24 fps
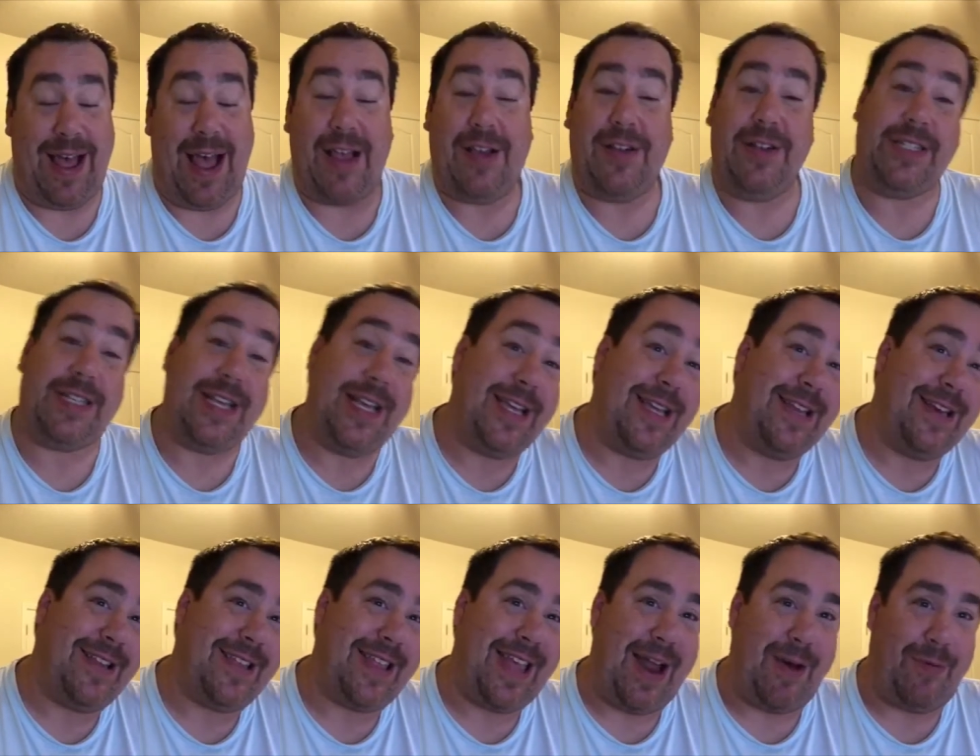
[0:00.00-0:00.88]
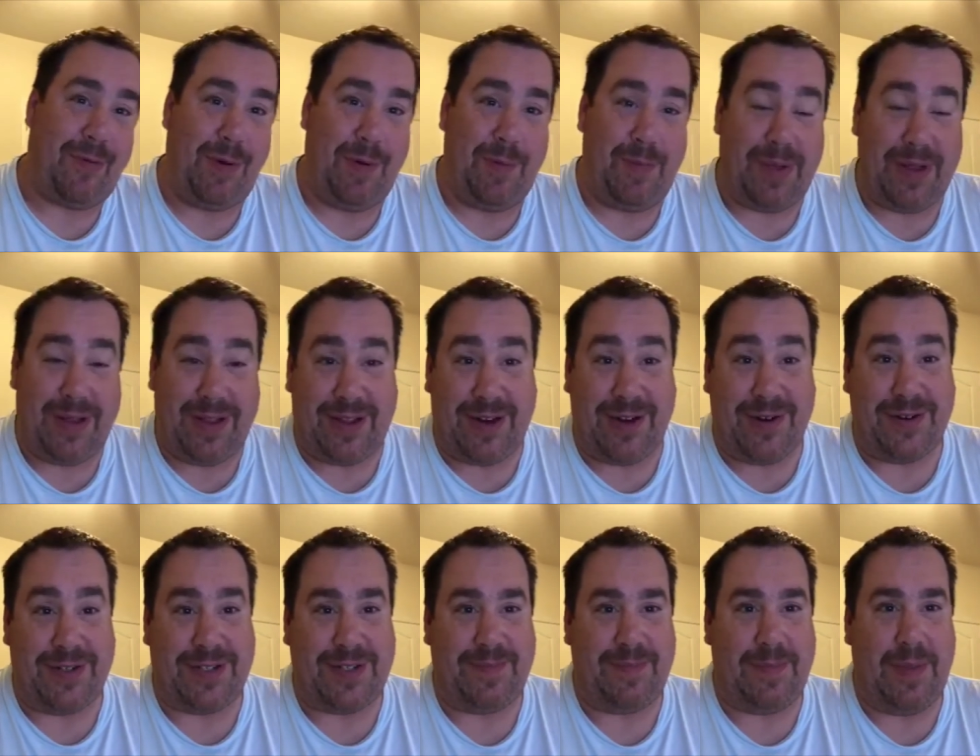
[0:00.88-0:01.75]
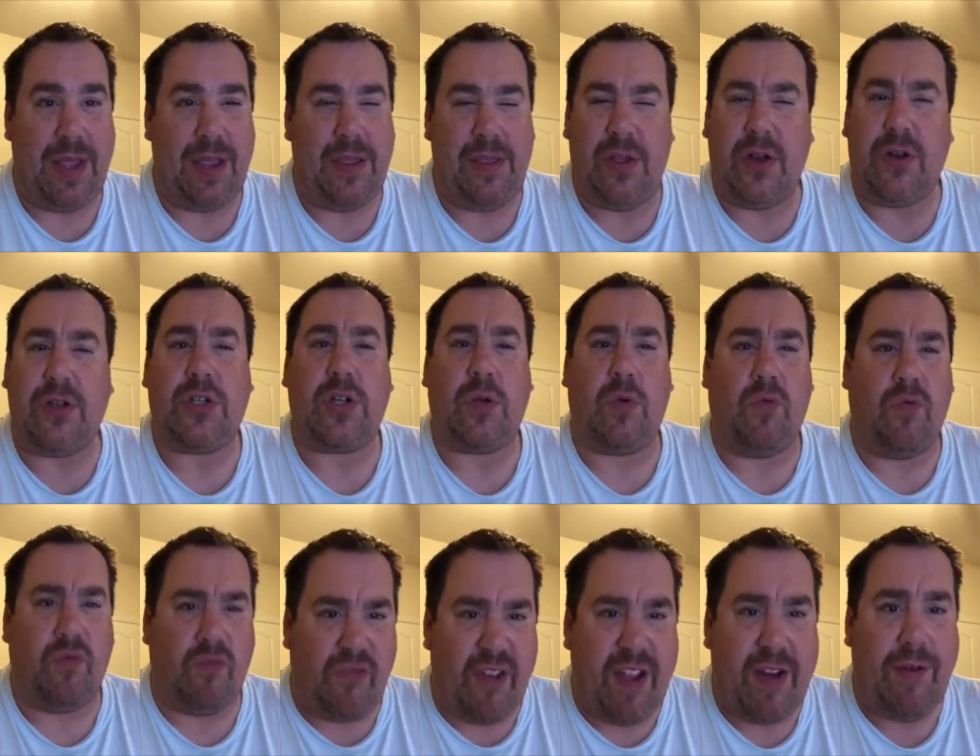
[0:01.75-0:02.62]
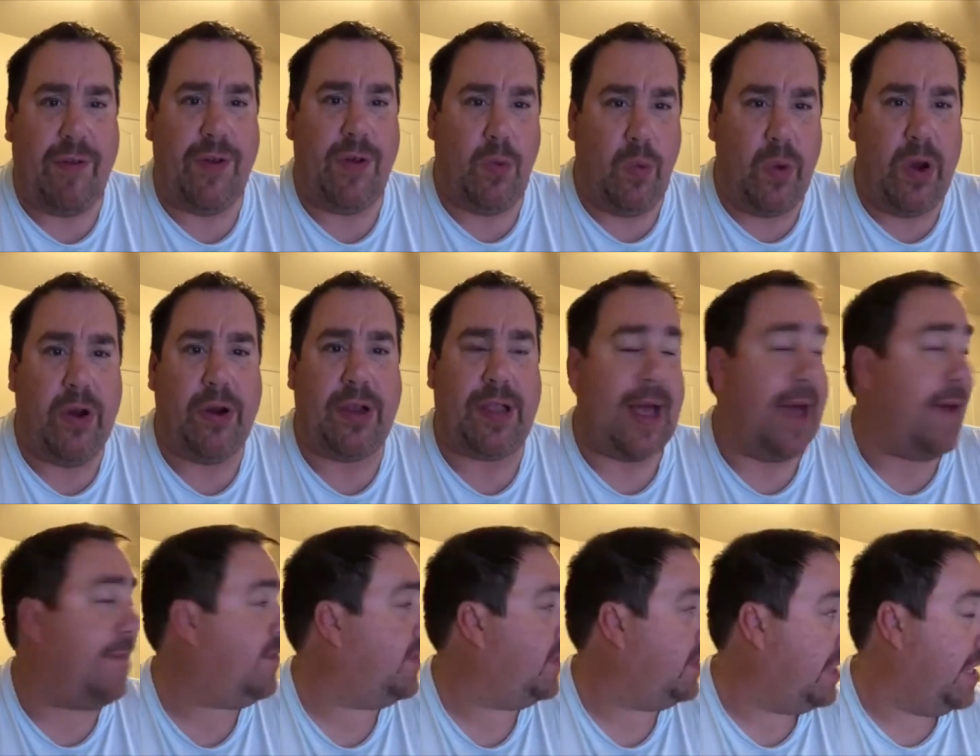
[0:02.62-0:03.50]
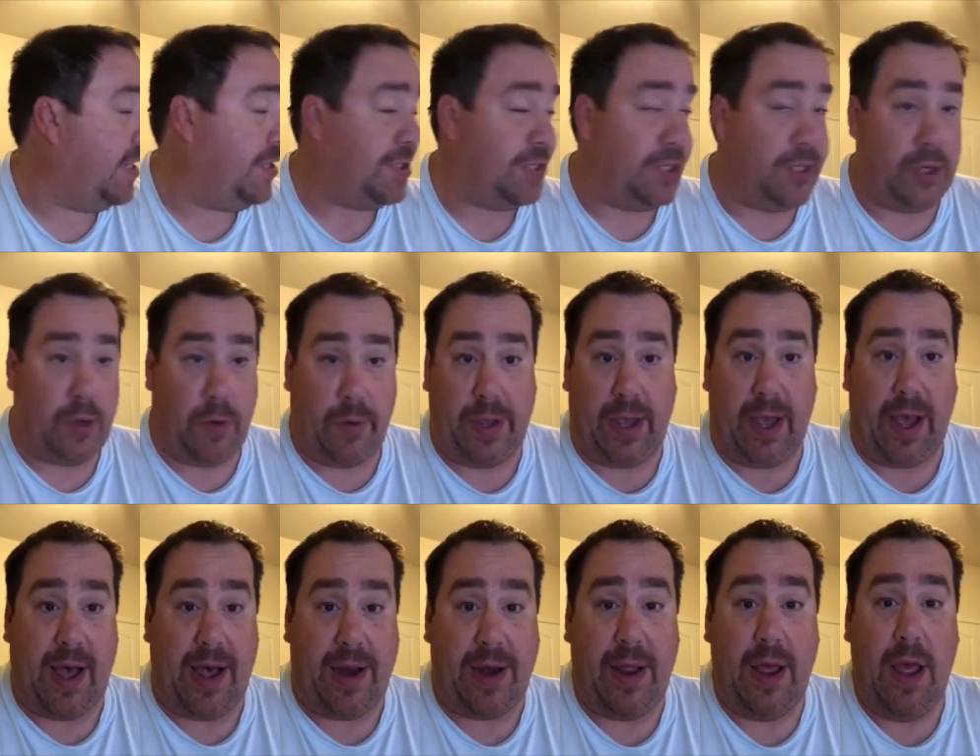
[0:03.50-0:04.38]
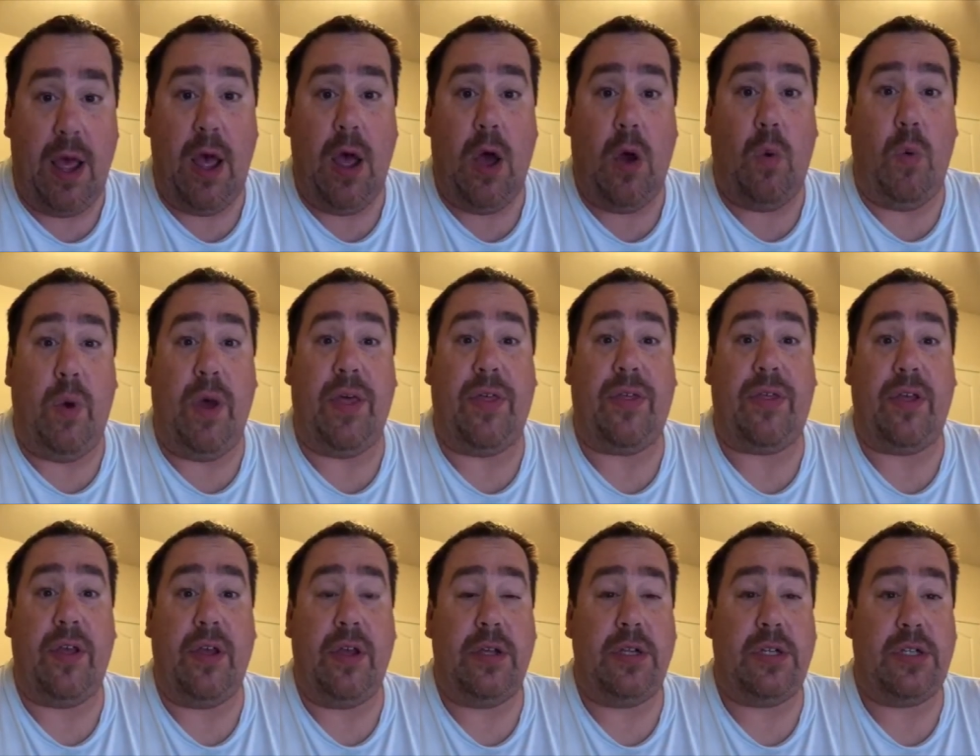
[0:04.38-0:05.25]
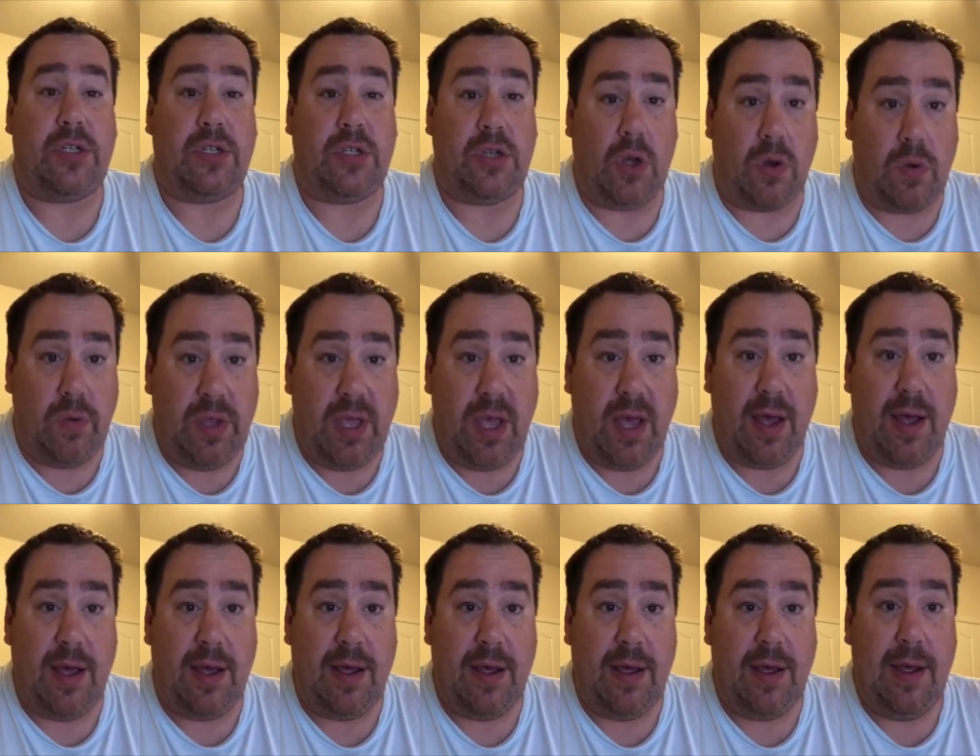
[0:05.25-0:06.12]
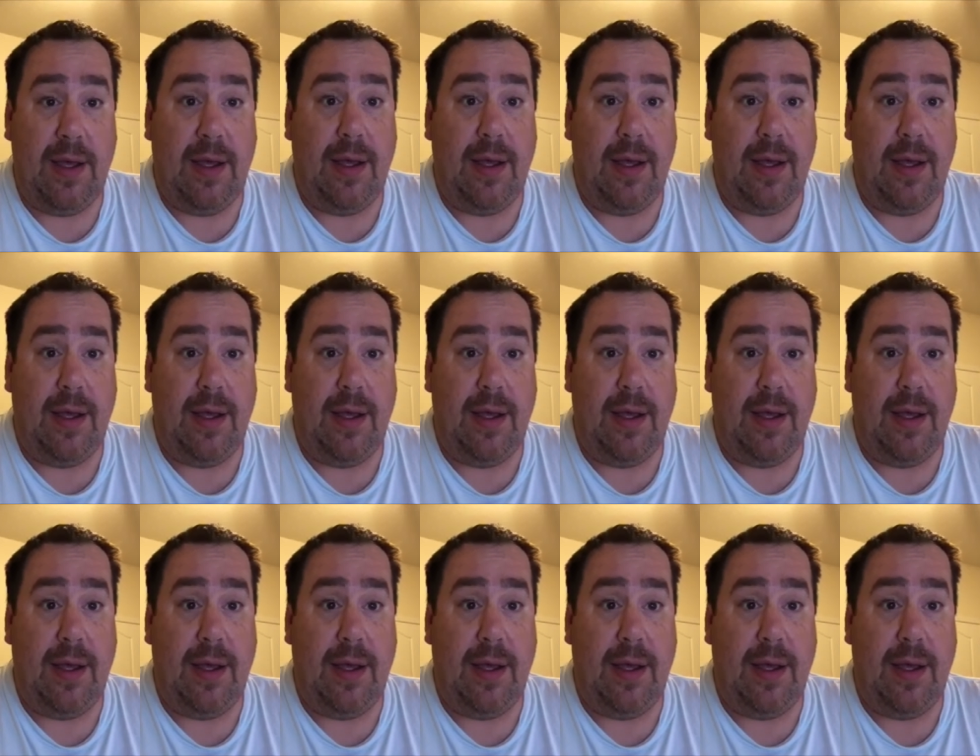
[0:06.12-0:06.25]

I could take you to that room, but there's a very weird conversation going on with Sonia